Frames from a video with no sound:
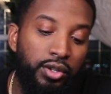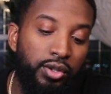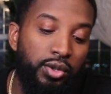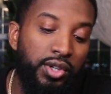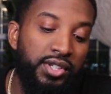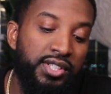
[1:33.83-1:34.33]

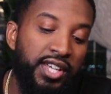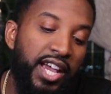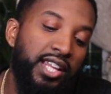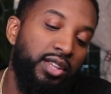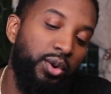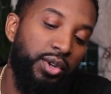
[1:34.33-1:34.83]
you can
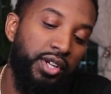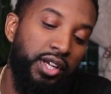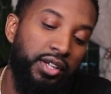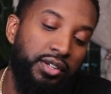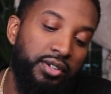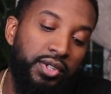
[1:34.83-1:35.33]
side load it
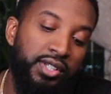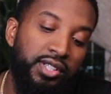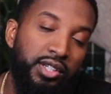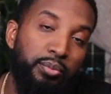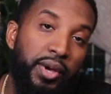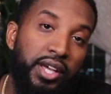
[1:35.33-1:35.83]
in with this
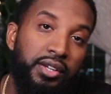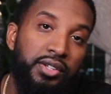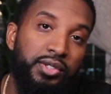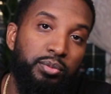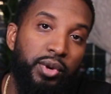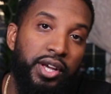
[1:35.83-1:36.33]
little
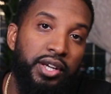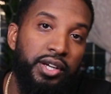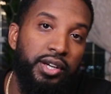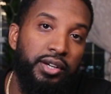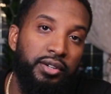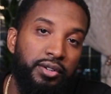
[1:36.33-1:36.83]
mechanism right here.